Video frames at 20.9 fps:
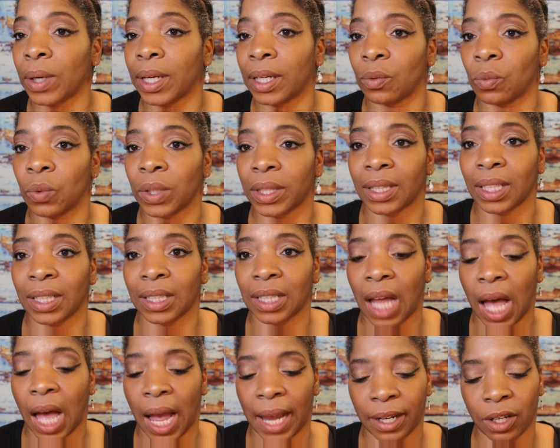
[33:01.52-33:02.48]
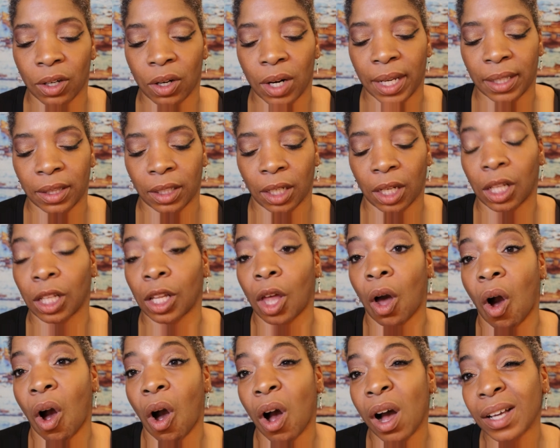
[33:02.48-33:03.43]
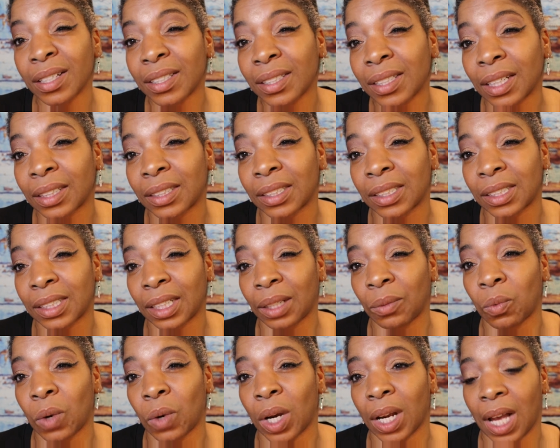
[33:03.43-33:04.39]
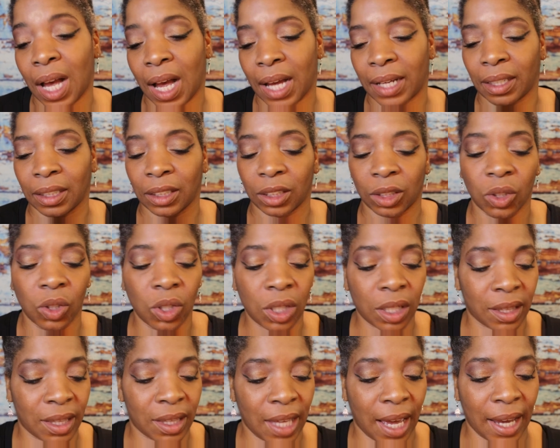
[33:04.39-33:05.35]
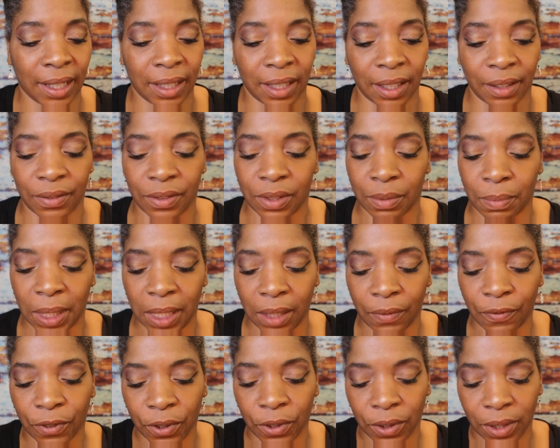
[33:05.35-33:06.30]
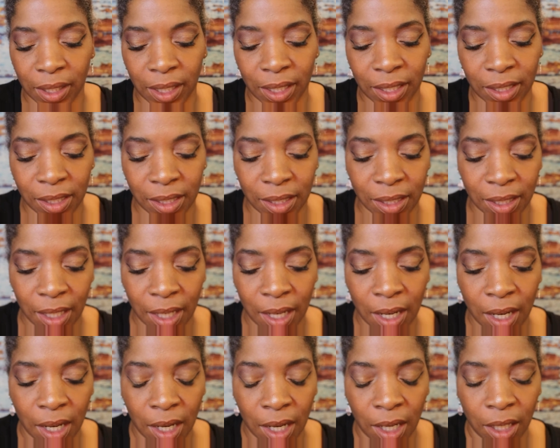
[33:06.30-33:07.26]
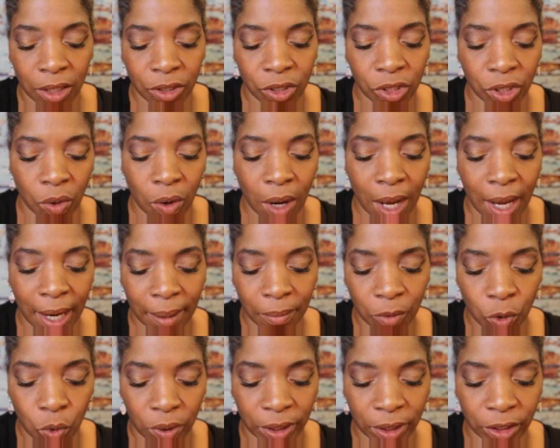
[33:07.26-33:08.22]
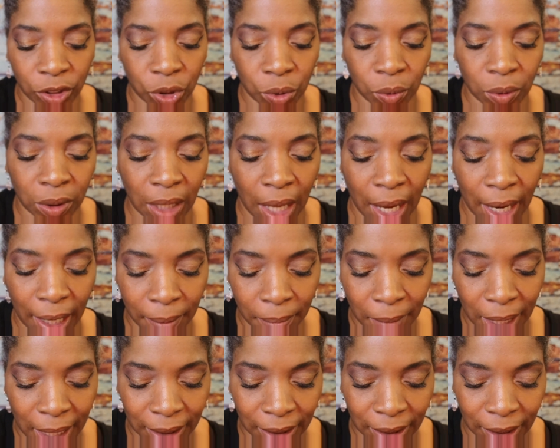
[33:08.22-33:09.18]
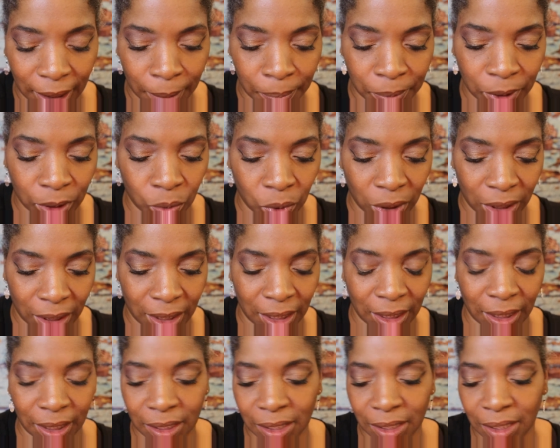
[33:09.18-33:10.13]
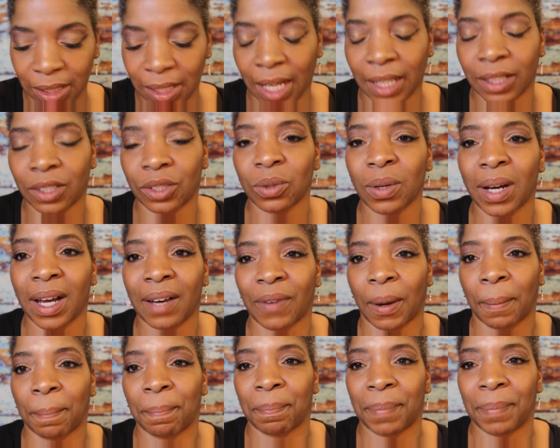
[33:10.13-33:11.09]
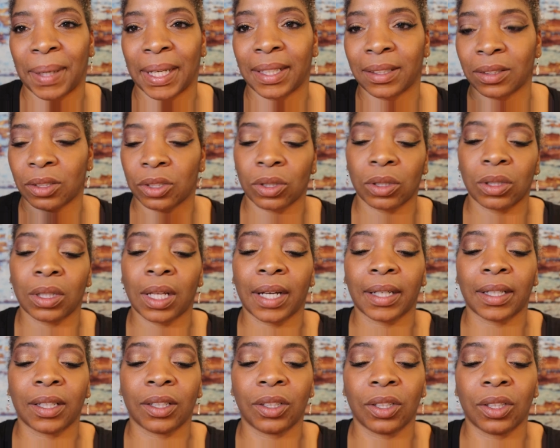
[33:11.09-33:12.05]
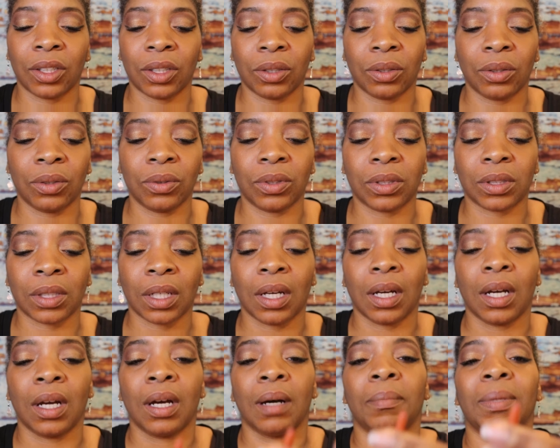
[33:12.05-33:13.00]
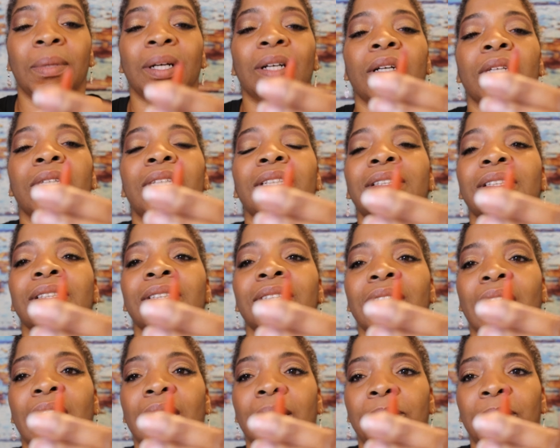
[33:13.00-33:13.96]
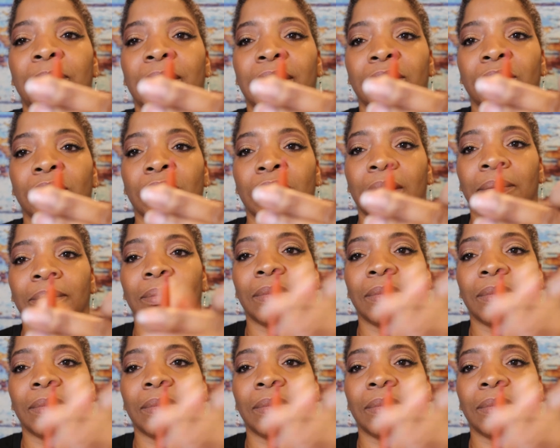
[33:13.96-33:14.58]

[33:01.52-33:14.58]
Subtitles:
in with the liner and the gloss and see what kind of look that gives me for this. So I am going to line my lips with this. I do have a pencil I could use, but this is not a pencil.